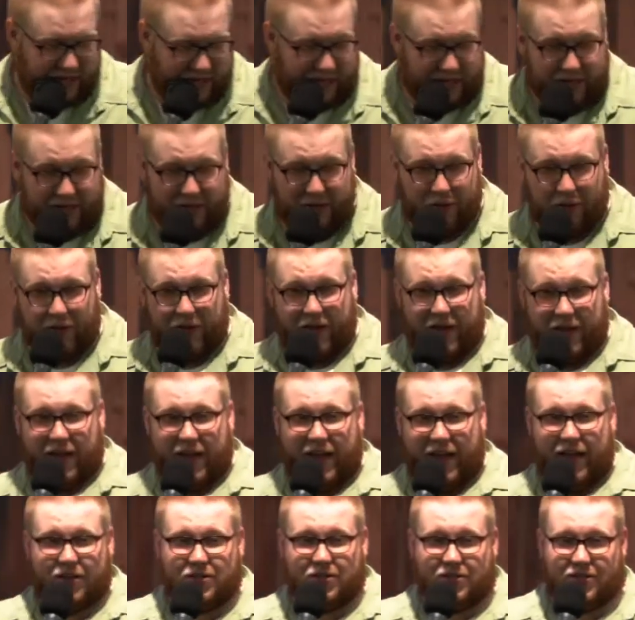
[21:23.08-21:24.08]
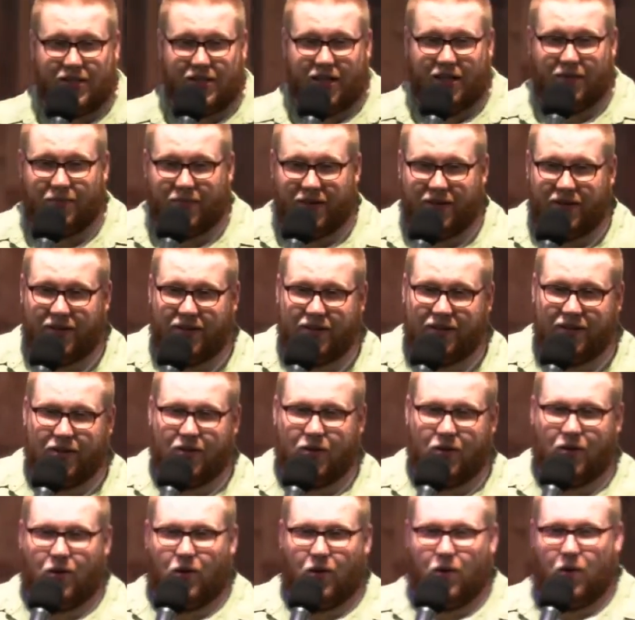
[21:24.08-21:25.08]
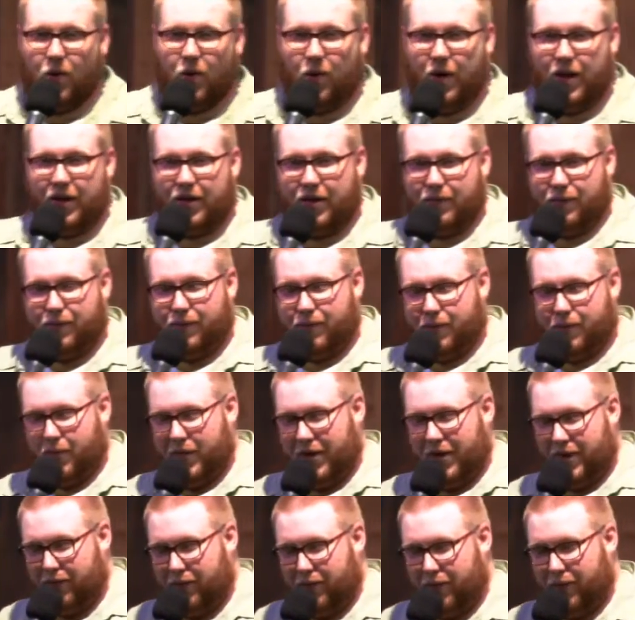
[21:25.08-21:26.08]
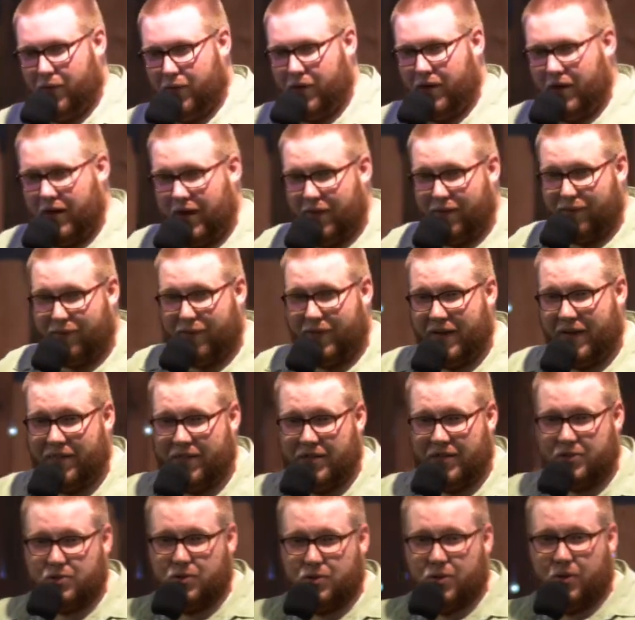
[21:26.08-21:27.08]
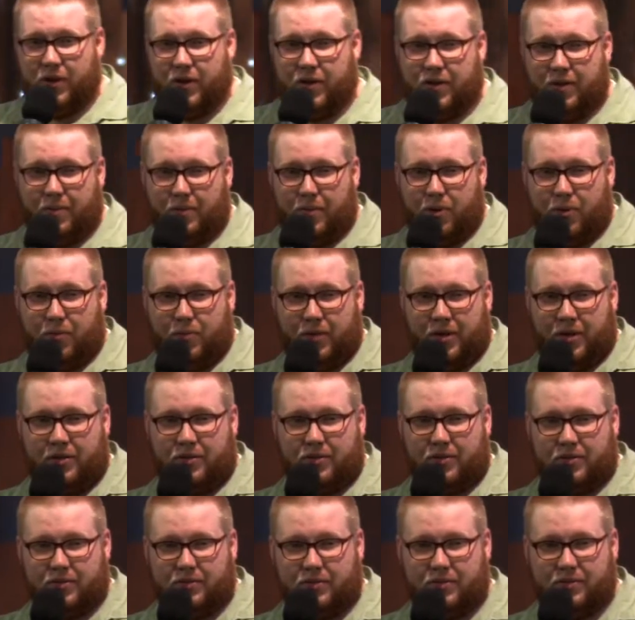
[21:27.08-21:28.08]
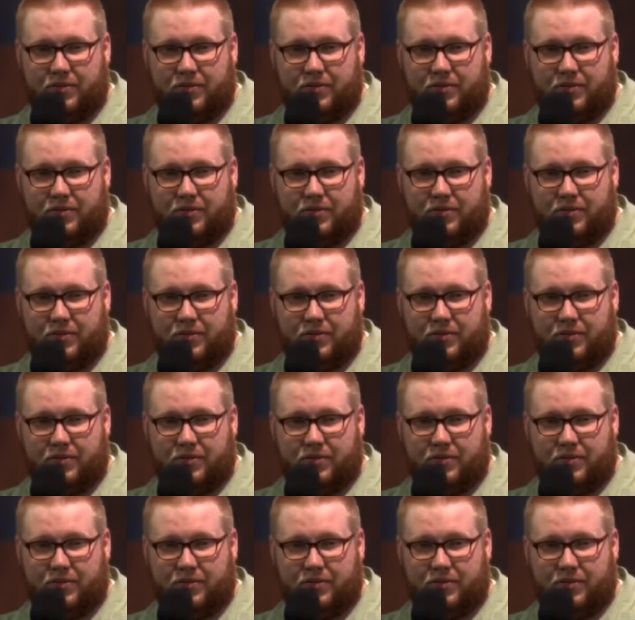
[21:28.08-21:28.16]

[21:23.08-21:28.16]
I can either let it agitate me or I can f- wait for it and find the joy in the moment.